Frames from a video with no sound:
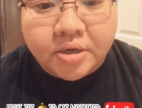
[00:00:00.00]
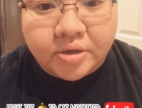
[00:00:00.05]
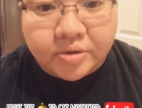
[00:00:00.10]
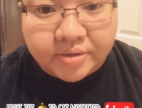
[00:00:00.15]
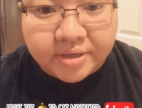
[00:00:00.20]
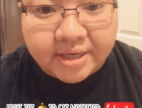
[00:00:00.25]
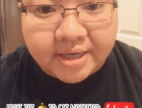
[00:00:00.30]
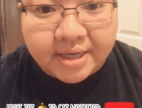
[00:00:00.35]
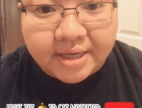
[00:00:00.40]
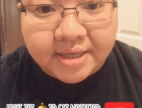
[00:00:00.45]

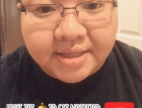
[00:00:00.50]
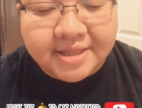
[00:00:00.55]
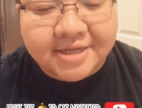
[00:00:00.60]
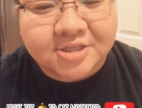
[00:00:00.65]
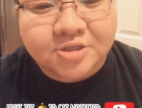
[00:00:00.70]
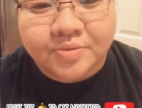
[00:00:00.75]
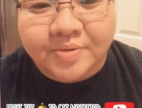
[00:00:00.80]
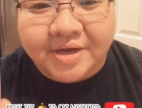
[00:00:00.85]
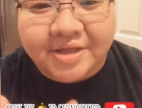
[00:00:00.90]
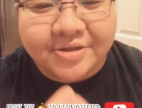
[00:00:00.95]
Okay,
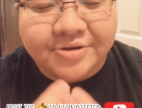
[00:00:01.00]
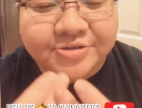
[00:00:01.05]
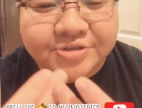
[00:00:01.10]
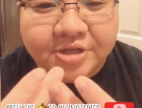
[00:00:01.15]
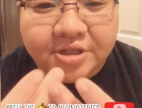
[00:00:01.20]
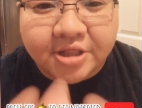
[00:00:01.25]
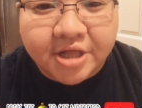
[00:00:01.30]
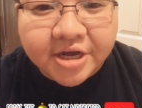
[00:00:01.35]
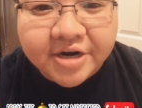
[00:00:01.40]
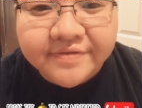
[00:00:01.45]
that's why there's
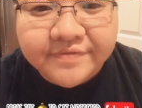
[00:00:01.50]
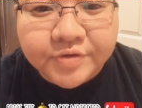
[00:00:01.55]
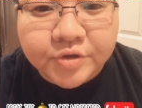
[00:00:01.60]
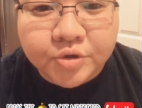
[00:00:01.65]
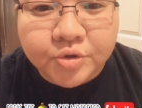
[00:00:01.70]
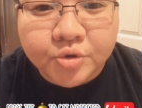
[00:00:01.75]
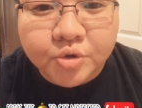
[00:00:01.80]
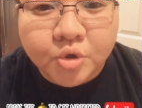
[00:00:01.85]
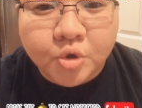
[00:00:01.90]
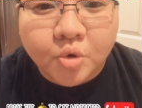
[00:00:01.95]
a lot of
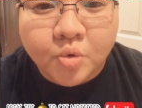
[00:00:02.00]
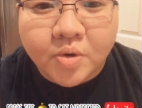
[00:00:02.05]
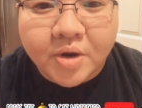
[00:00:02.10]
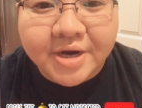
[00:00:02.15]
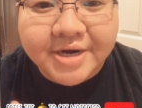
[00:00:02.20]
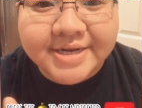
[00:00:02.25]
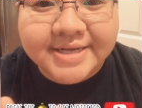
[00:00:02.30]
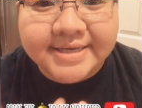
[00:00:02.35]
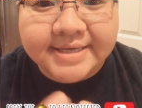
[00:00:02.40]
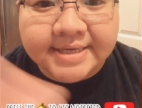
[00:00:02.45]
you who
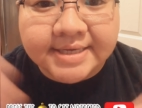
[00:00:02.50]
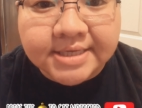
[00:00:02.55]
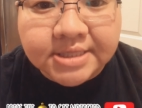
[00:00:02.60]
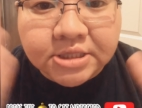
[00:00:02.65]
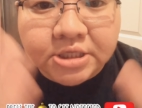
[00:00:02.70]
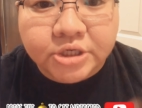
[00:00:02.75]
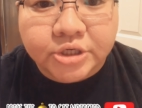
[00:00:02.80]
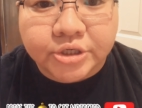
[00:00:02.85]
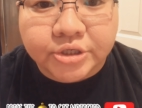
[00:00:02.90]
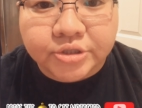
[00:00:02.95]
are
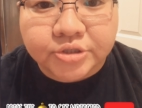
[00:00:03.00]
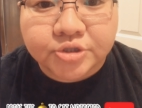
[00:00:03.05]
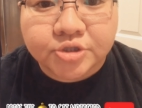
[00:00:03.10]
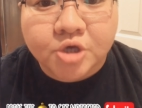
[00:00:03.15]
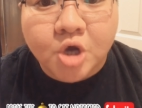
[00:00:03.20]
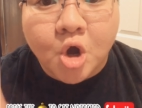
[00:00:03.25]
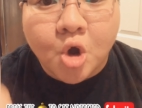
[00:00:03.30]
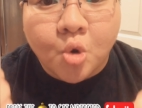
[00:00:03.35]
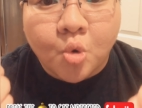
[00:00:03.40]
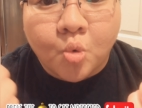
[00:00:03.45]
healers.
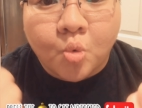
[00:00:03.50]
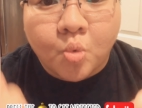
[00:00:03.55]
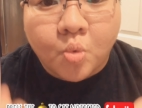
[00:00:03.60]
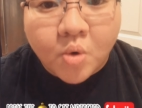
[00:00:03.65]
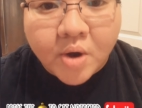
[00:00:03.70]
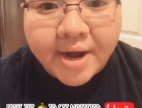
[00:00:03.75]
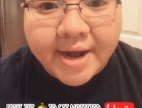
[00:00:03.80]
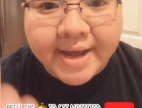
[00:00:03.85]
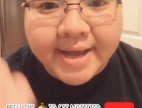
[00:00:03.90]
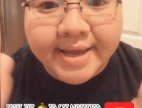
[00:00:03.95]

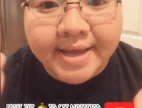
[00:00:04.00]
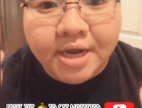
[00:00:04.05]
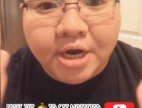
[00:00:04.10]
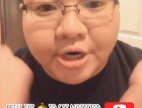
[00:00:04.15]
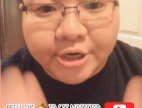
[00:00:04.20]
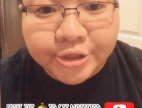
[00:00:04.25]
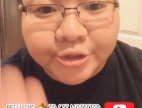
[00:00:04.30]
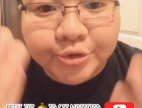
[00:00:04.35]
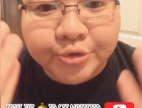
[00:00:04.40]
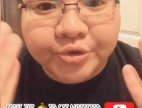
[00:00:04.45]
Why
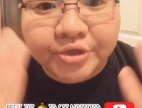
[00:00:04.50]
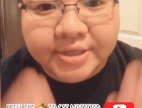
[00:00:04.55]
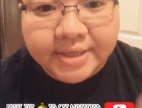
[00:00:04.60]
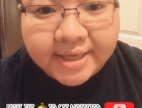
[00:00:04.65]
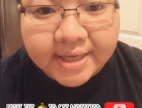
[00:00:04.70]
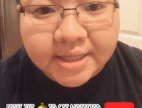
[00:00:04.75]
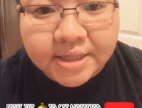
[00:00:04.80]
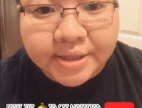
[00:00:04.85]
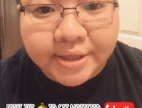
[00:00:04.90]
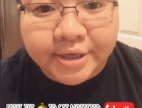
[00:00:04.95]
are you
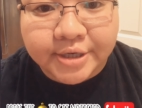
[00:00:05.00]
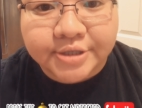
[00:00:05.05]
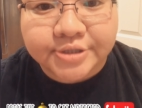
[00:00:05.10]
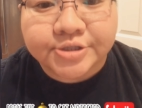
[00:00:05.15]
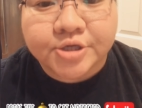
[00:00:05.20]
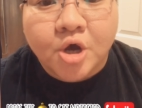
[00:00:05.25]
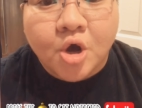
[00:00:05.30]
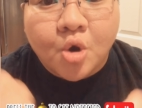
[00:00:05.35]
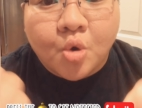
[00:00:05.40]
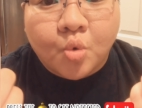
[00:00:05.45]

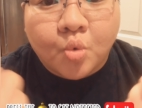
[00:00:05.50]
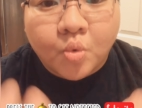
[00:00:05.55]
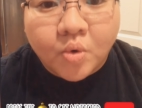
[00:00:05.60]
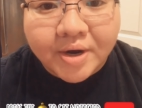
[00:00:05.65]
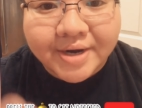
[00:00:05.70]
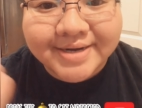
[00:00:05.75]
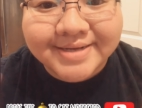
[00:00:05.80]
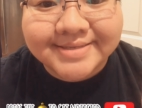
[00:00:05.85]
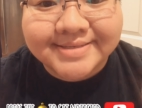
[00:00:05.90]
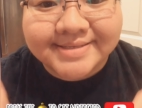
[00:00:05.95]
healers?
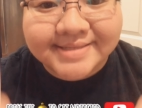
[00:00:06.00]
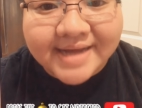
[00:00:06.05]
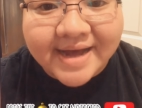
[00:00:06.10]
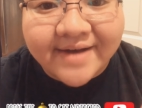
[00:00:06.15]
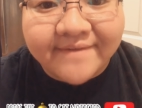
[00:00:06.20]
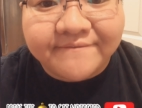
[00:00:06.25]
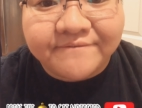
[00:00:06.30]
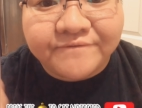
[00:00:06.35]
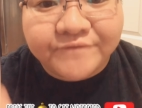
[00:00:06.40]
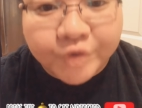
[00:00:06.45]
What is
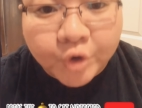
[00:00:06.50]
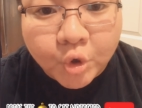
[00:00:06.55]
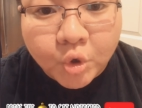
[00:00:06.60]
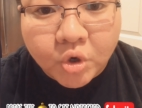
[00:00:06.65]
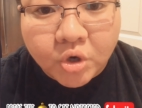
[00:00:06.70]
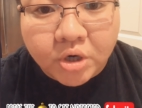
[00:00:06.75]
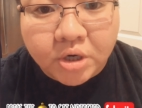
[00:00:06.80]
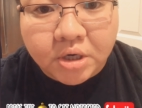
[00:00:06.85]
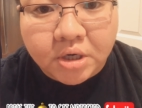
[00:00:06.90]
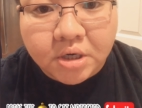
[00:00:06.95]
that
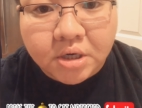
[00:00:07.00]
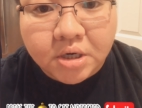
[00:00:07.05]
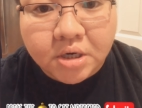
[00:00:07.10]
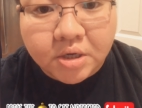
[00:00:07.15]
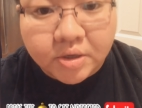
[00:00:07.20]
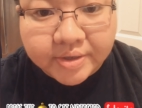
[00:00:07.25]
for?